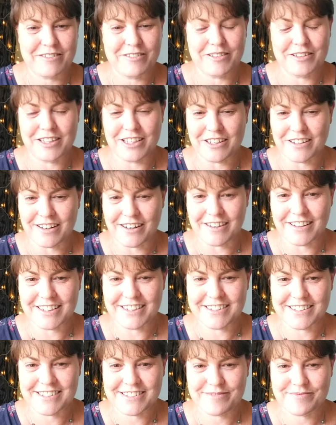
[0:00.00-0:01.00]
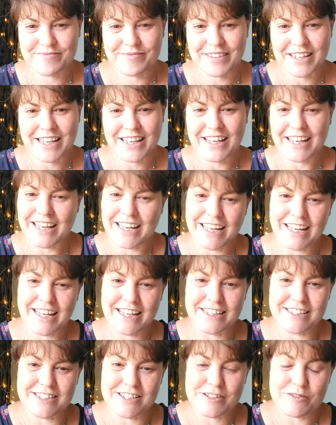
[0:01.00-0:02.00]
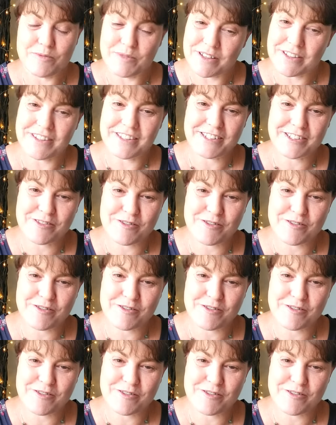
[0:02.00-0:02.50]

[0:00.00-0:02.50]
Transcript: with your clients and with this